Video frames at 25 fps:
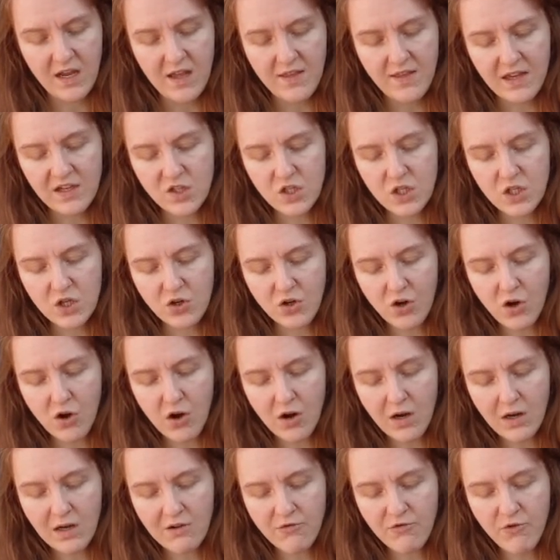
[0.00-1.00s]
that she could
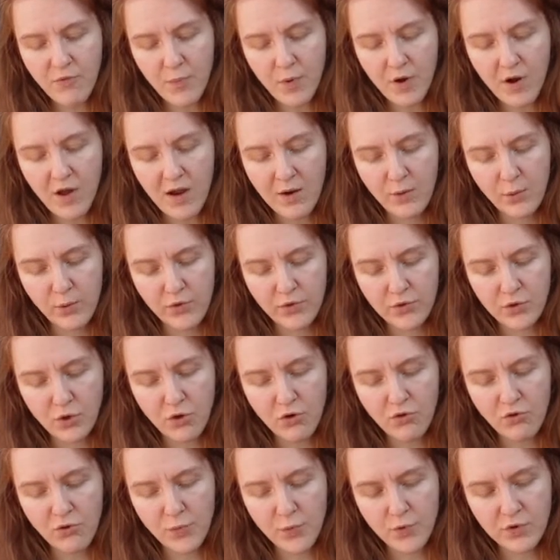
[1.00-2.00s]
hardly reply with
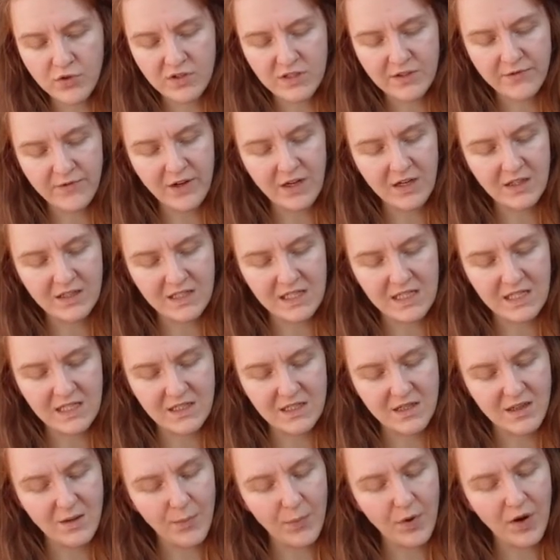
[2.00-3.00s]
tolerable civility
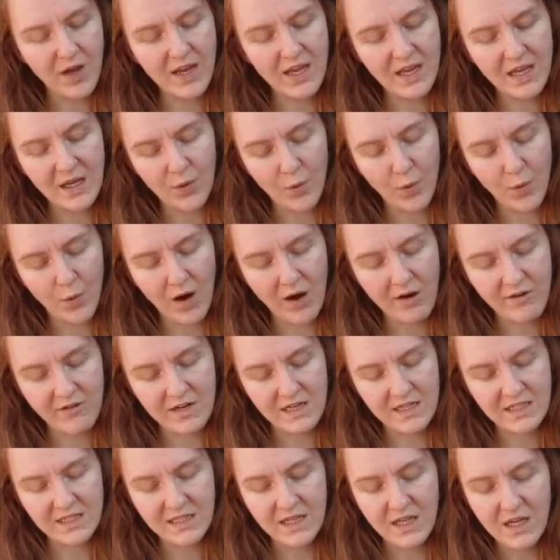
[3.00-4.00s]
to the polite
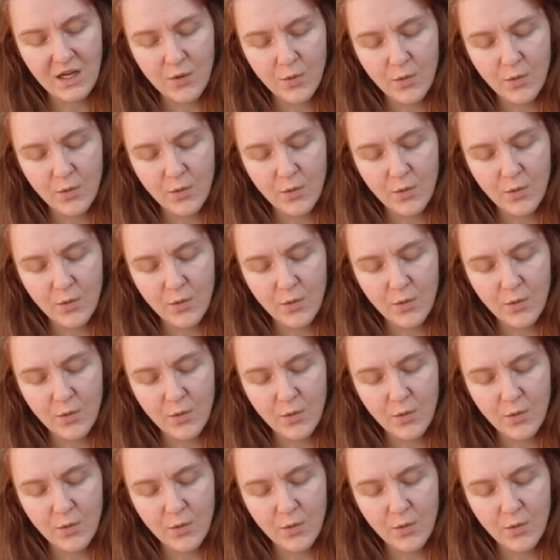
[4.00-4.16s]
inquiries